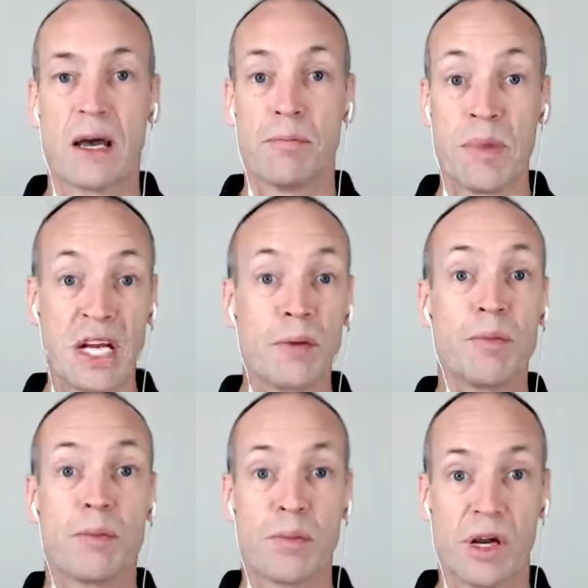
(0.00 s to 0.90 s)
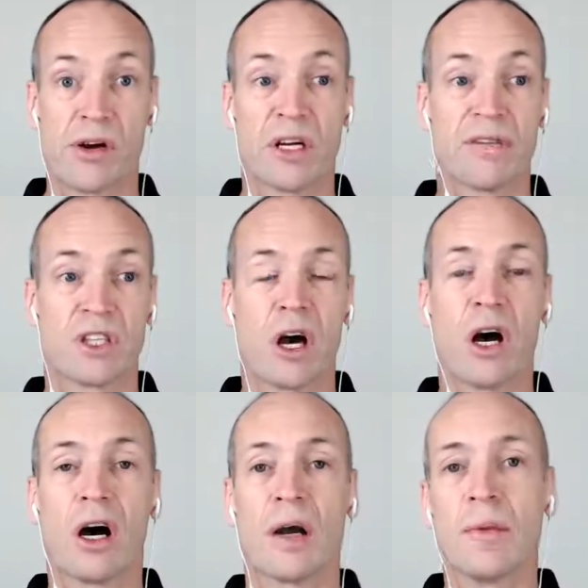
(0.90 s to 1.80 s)
a minimum period of
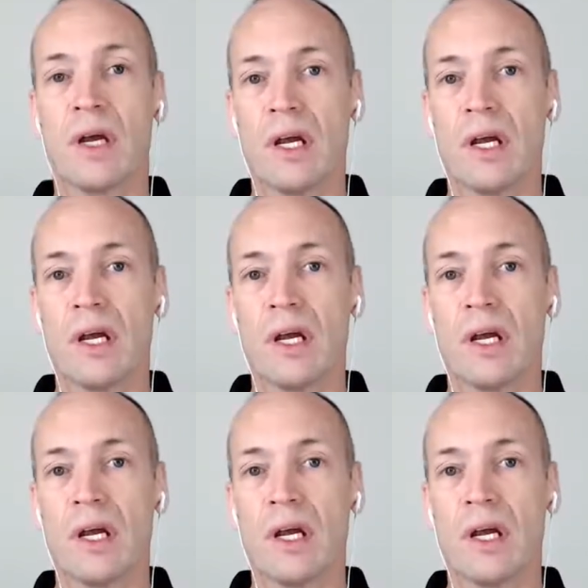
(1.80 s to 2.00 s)
time